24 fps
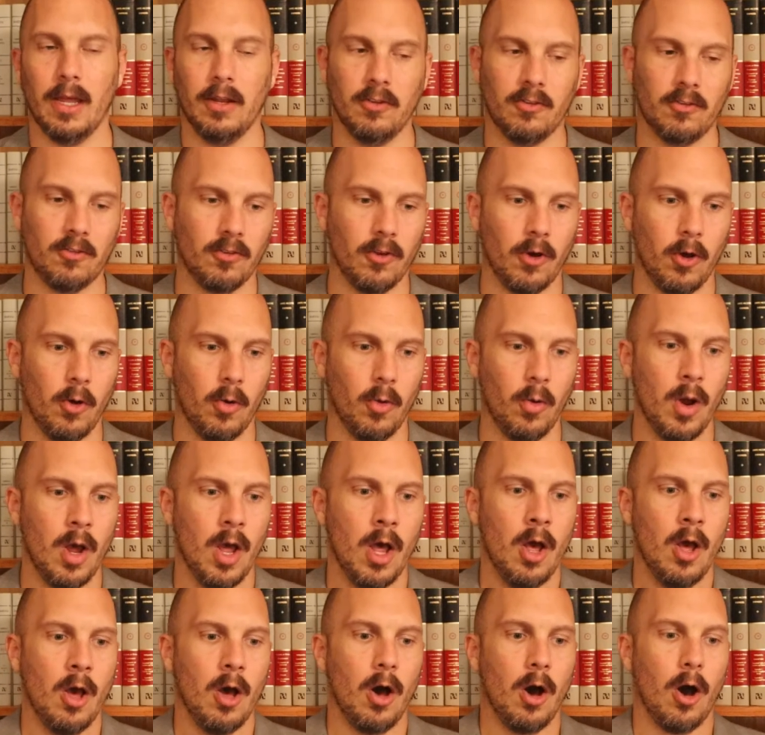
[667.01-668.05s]
And so
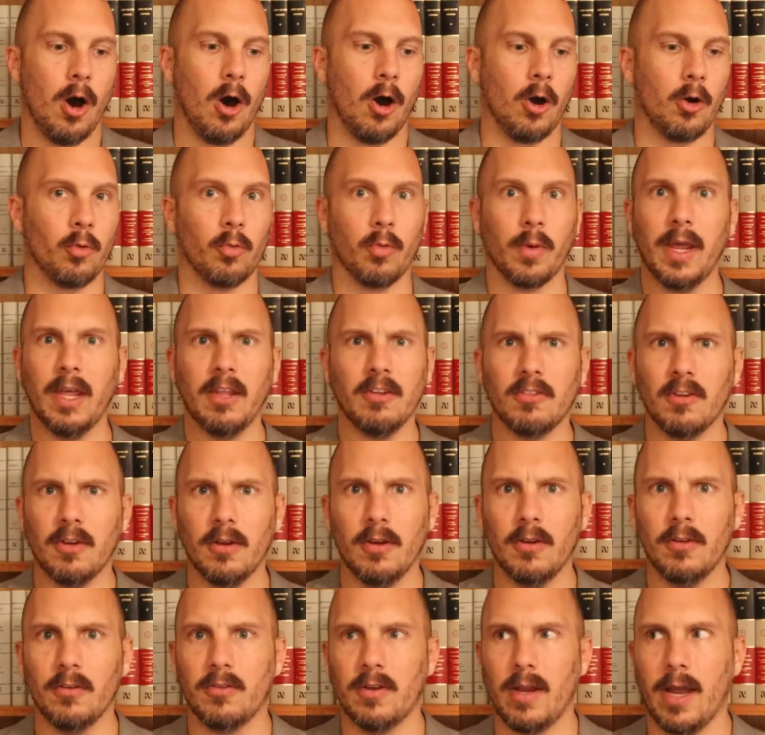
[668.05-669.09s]
our
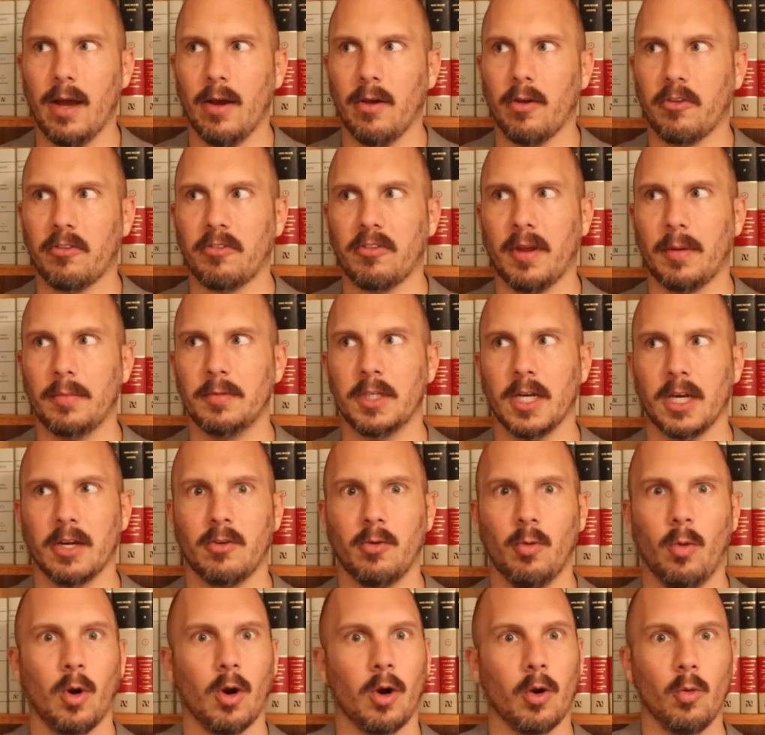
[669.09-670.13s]
reason is now subject
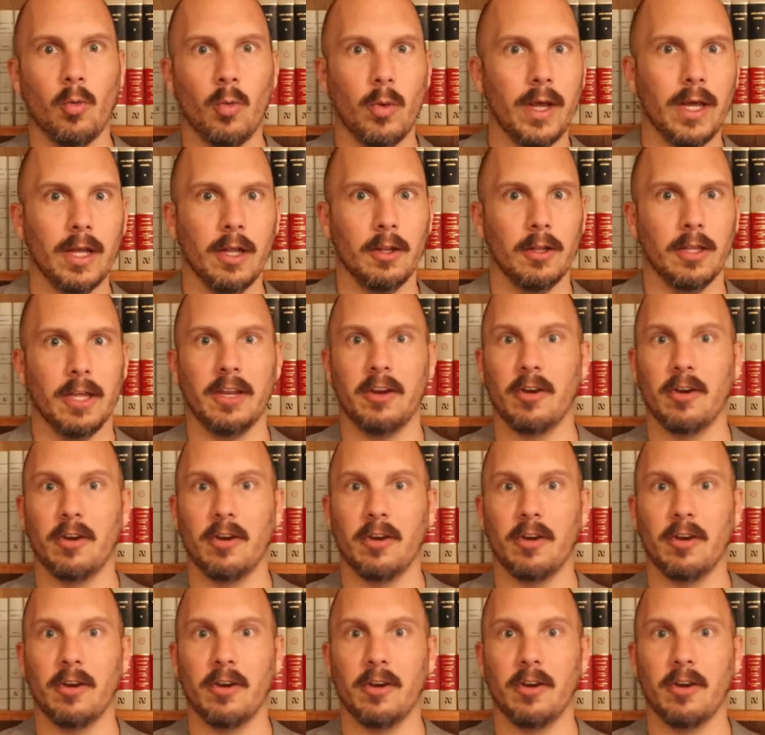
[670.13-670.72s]
to our will,